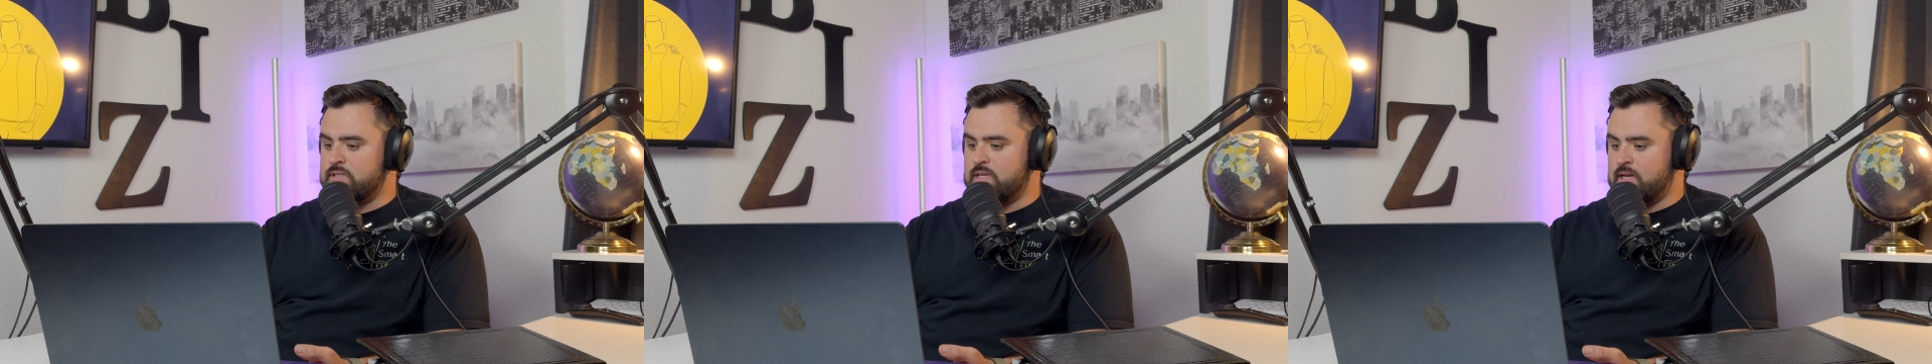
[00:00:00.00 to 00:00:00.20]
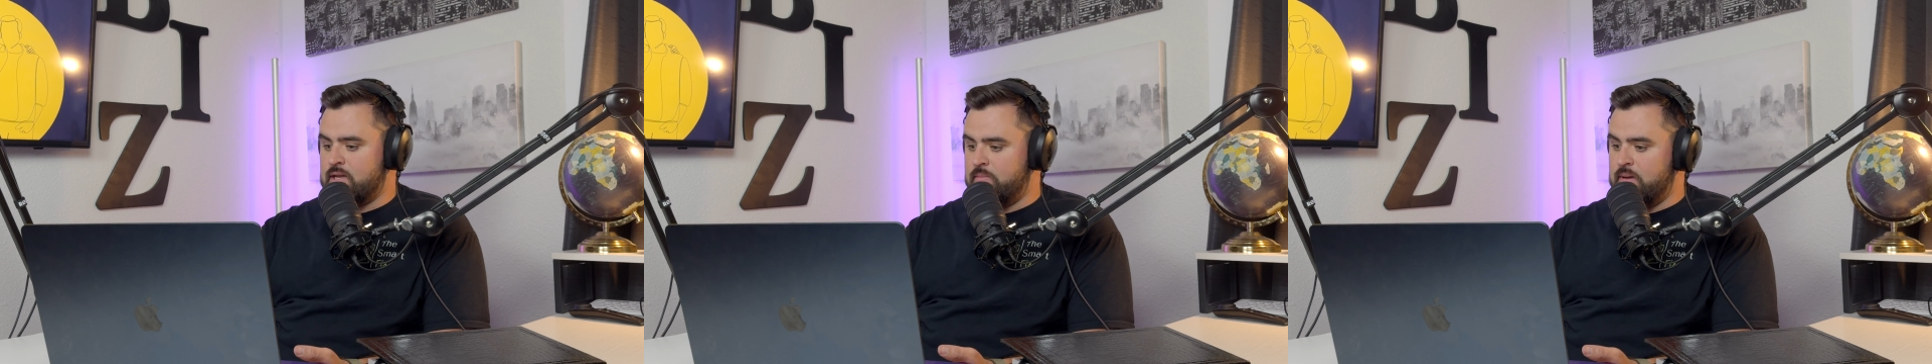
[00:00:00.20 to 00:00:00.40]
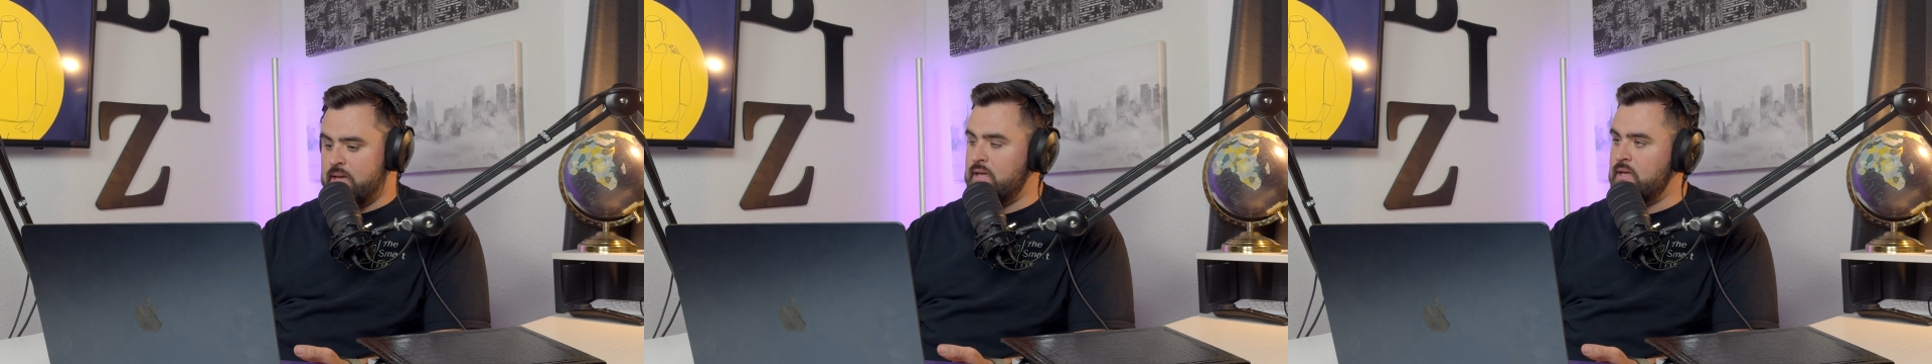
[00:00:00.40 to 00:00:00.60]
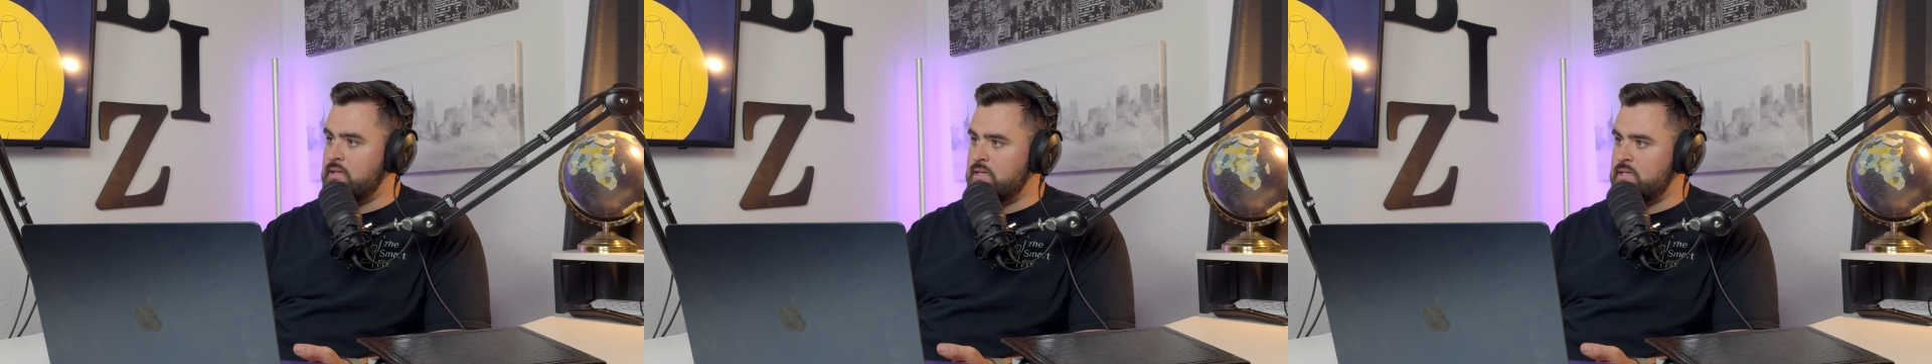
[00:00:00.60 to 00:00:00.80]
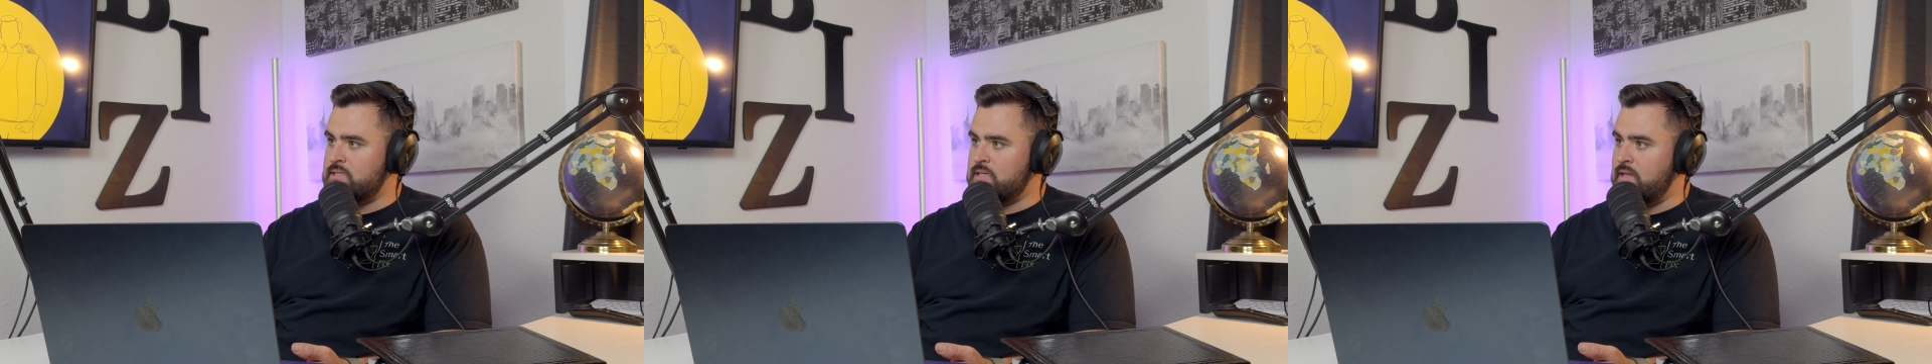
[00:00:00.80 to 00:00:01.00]
I can
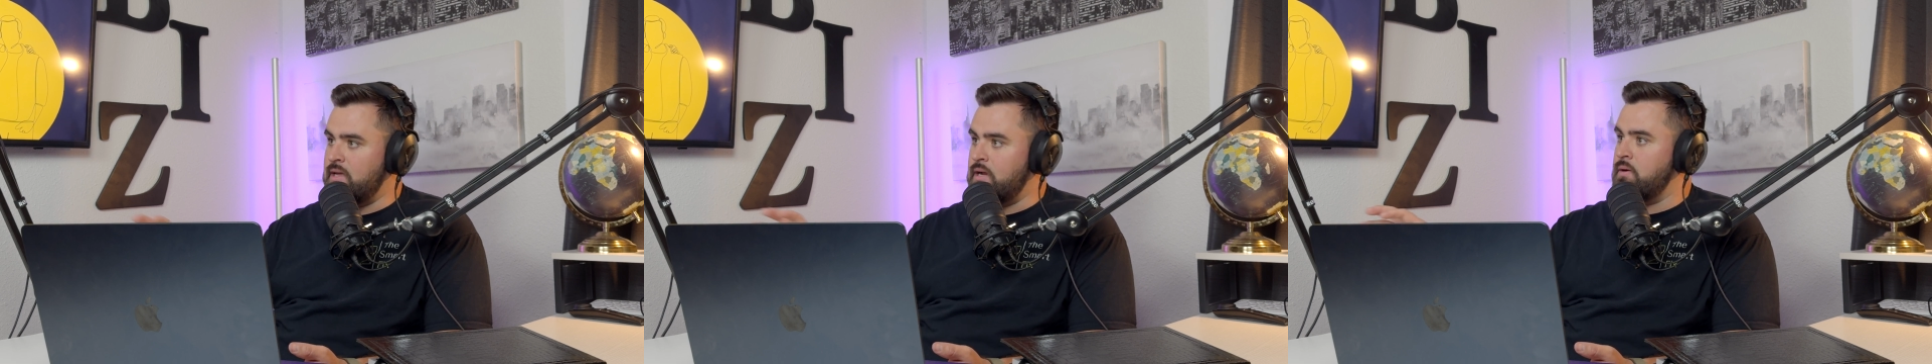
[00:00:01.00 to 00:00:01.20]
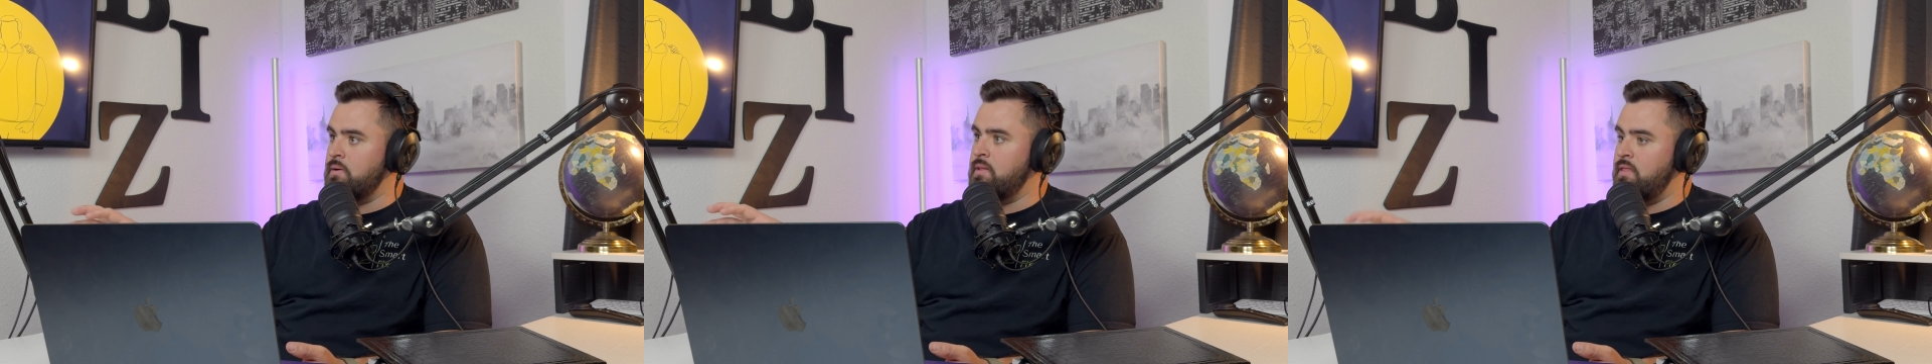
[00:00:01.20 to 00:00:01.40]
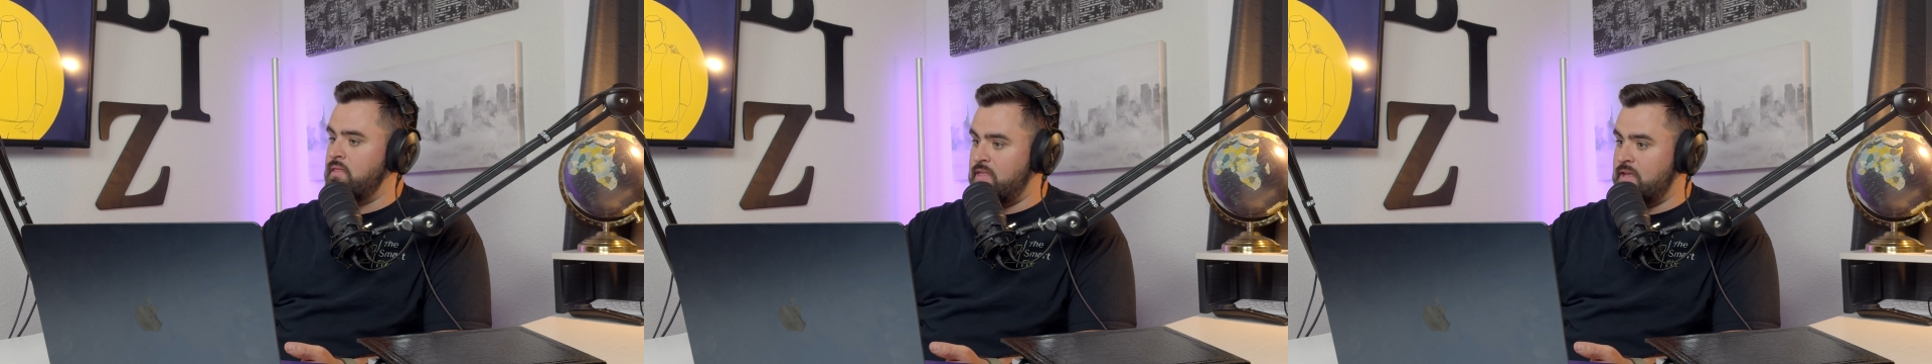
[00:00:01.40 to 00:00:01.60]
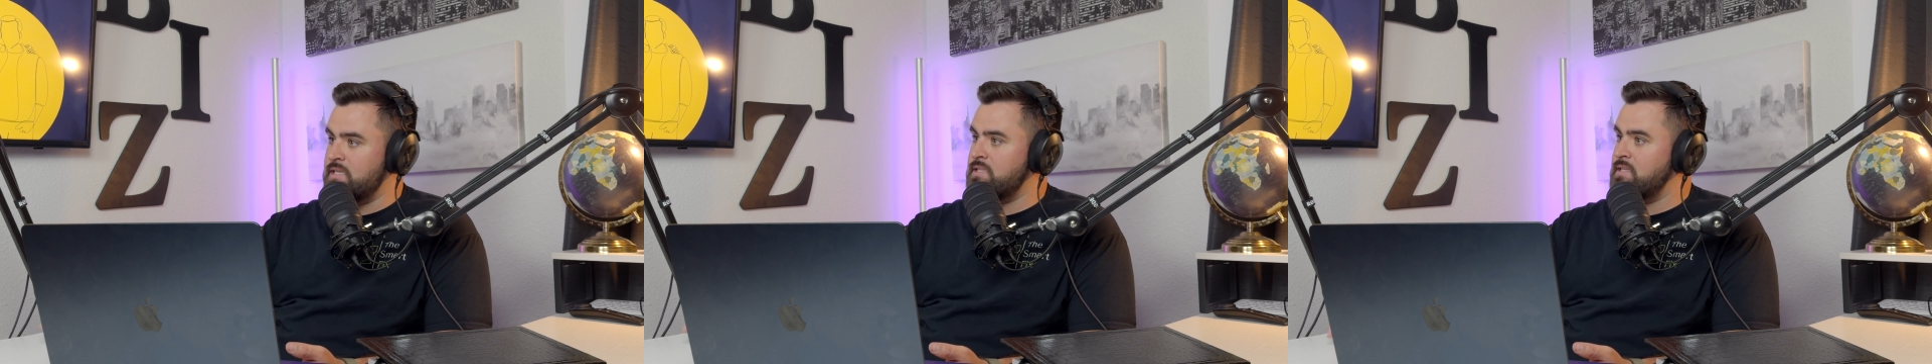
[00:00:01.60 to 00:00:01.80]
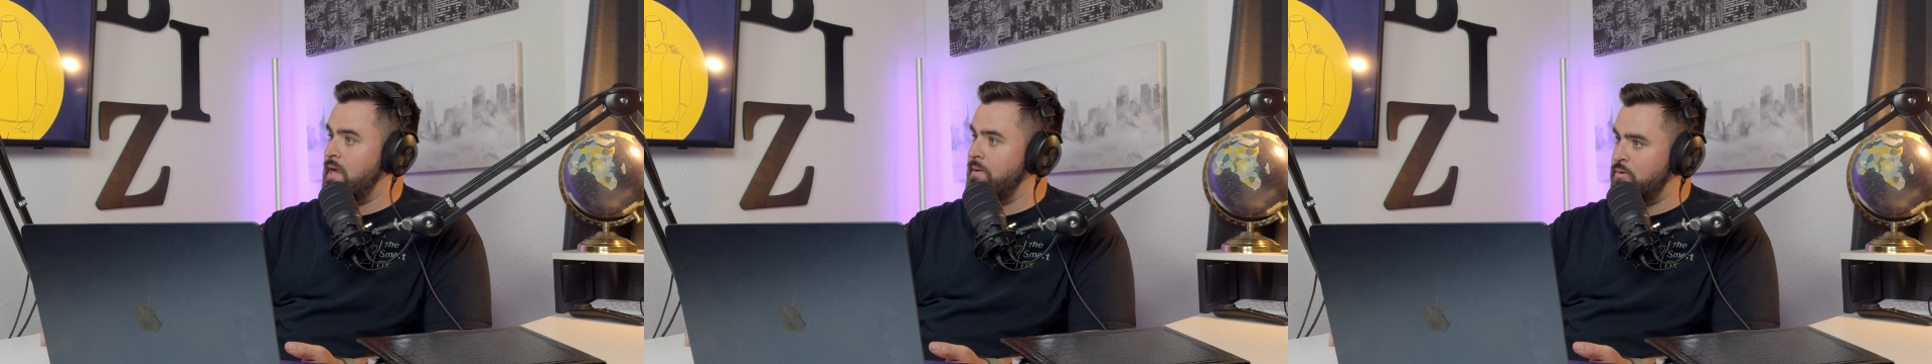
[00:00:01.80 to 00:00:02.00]
immediately see they're in
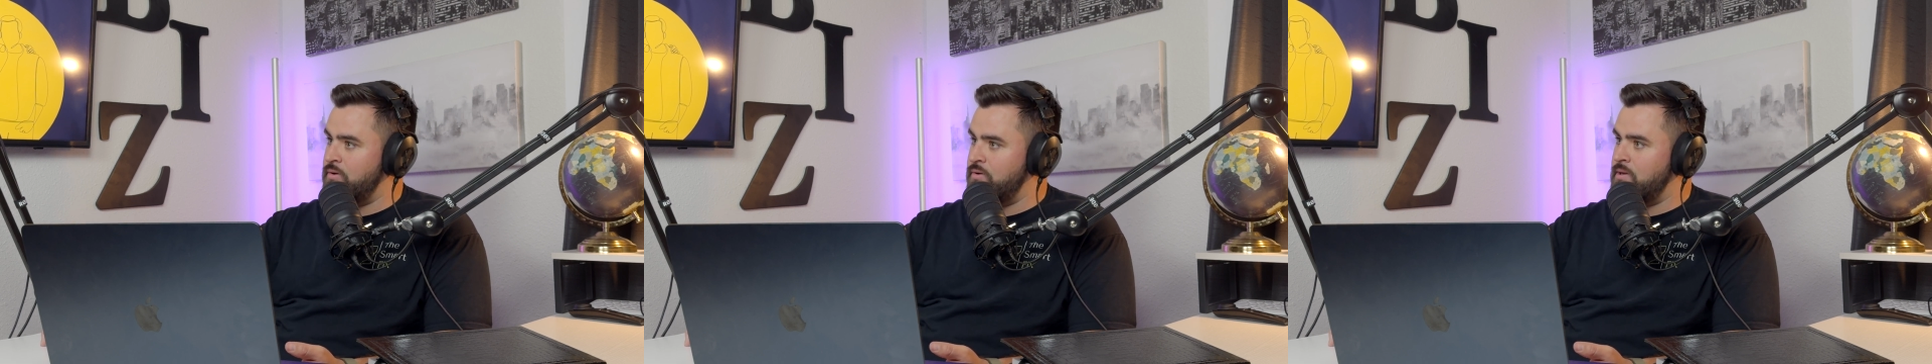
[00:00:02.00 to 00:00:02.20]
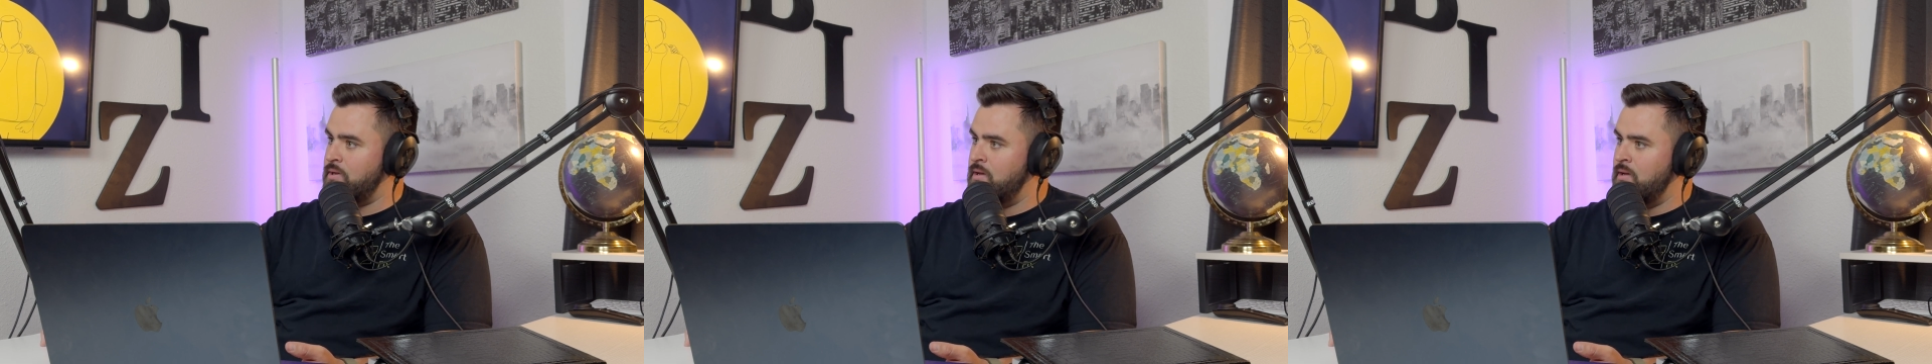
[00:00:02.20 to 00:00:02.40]
this neighborhood.